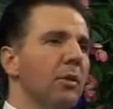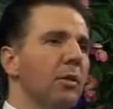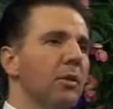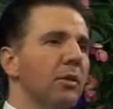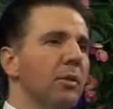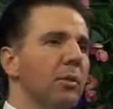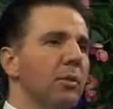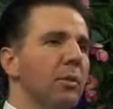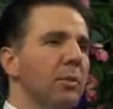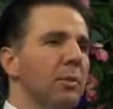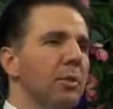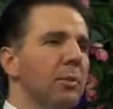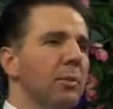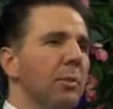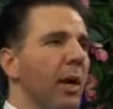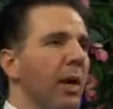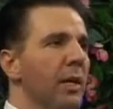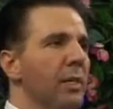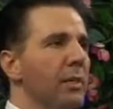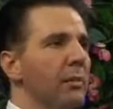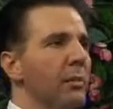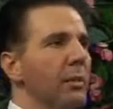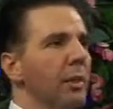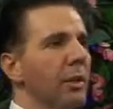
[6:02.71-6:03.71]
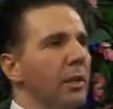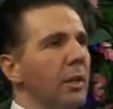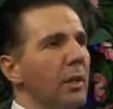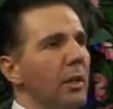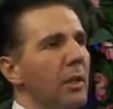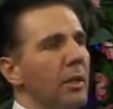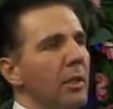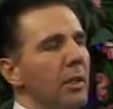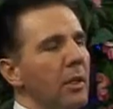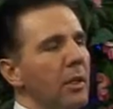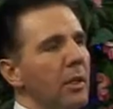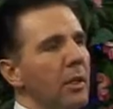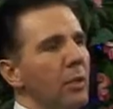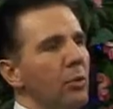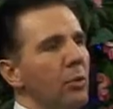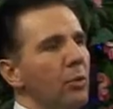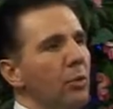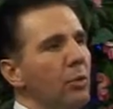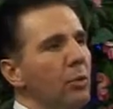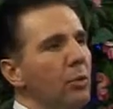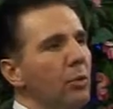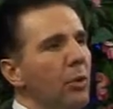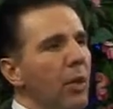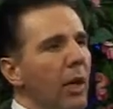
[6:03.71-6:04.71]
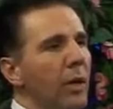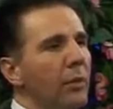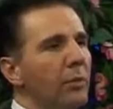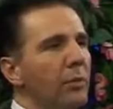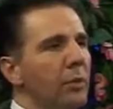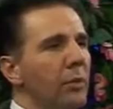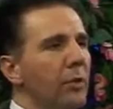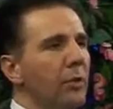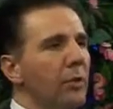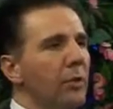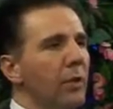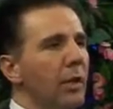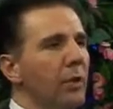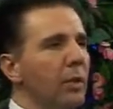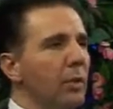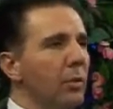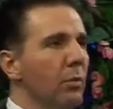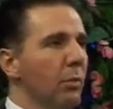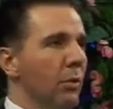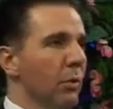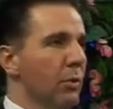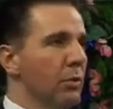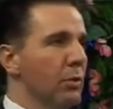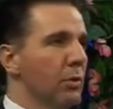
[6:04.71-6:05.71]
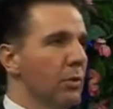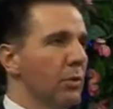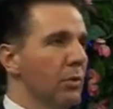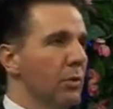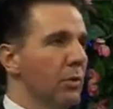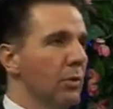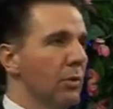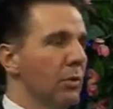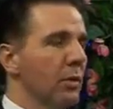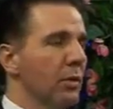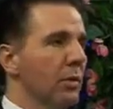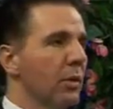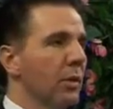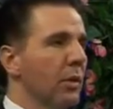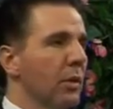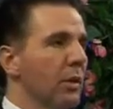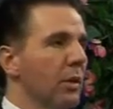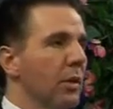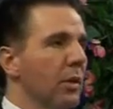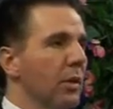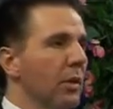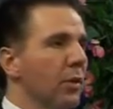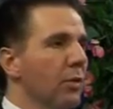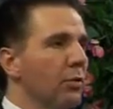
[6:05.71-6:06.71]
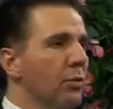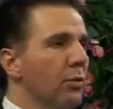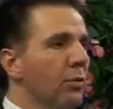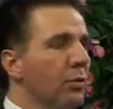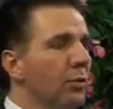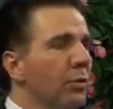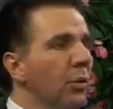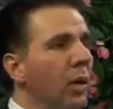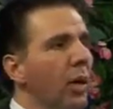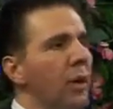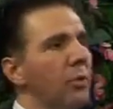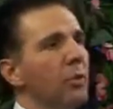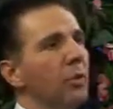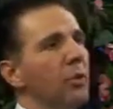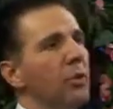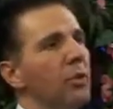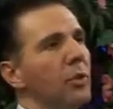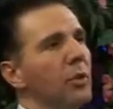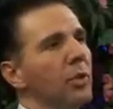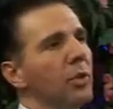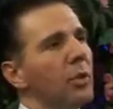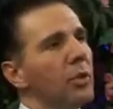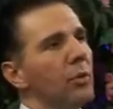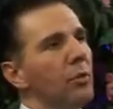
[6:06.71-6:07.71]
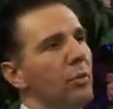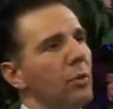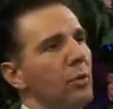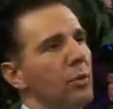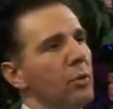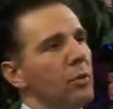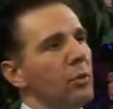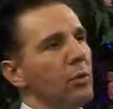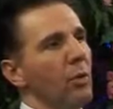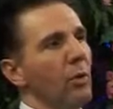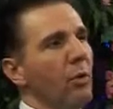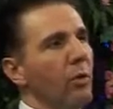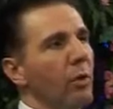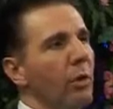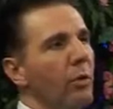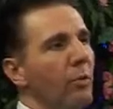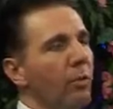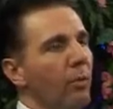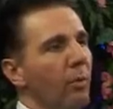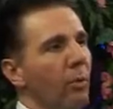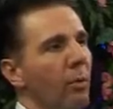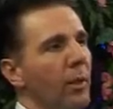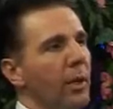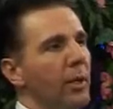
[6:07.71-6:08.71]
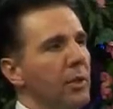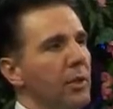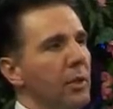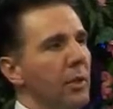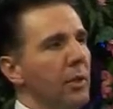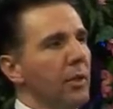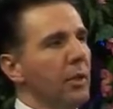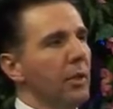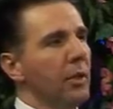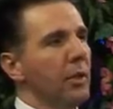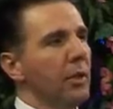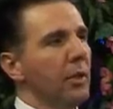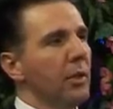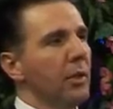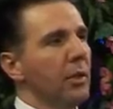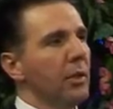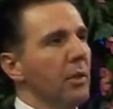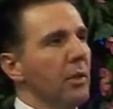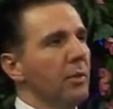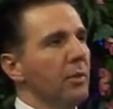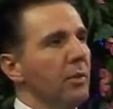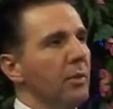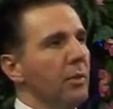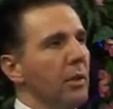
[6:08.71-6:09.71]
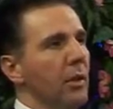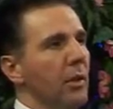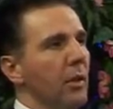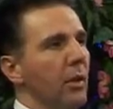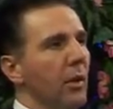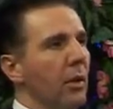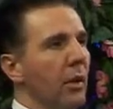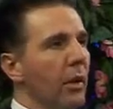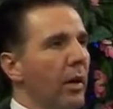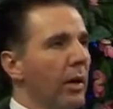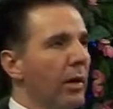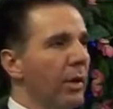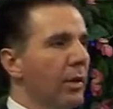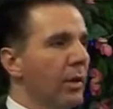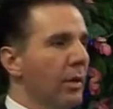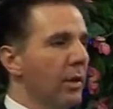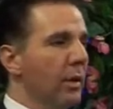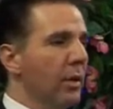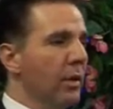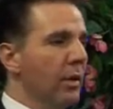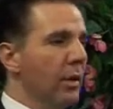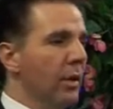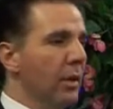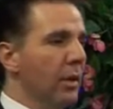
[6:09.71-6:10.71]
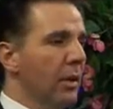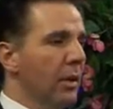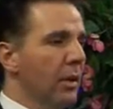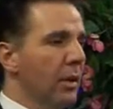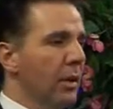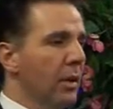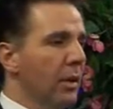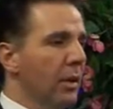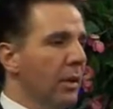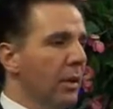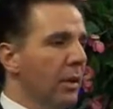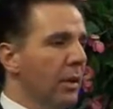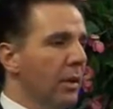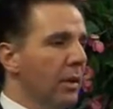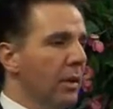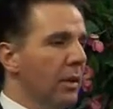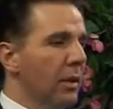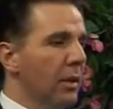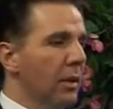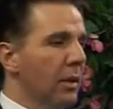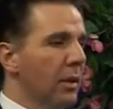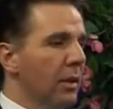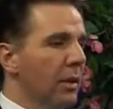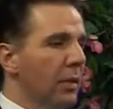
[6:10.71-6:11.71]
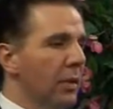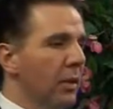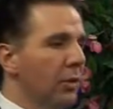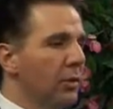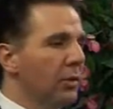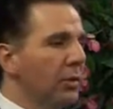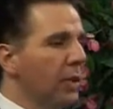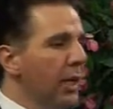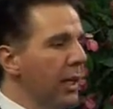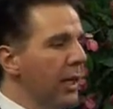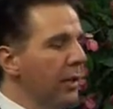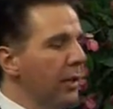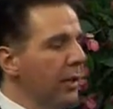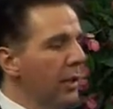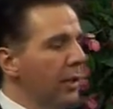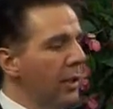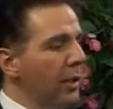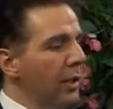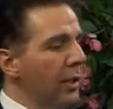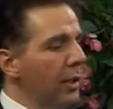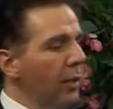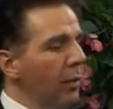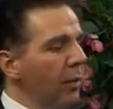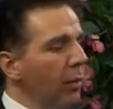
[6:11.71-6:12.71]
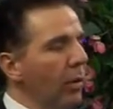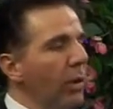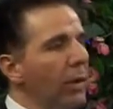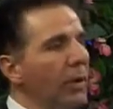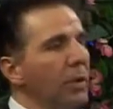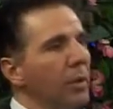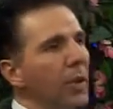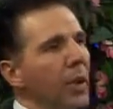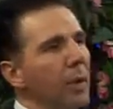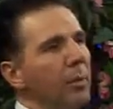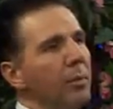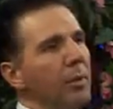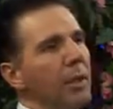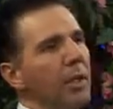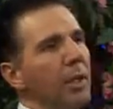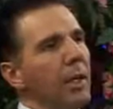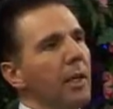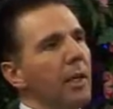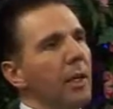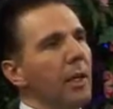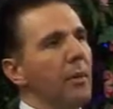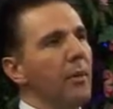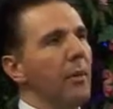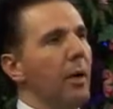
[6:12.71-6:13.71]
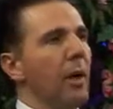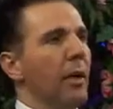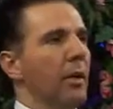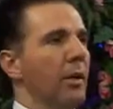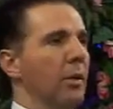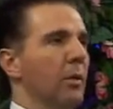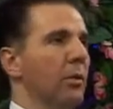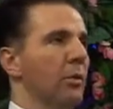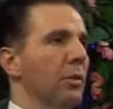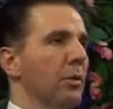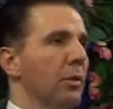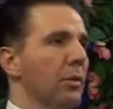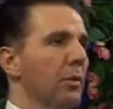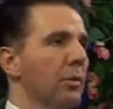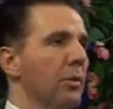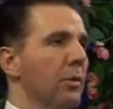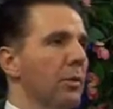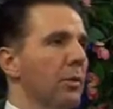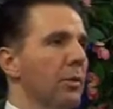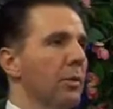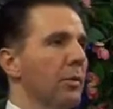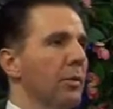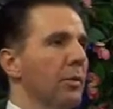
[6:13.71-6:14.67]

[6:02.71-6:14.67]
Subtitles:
of course, approximately 200 trillion books. 200 trillion books of information are contained in 1 gram DNA molecule.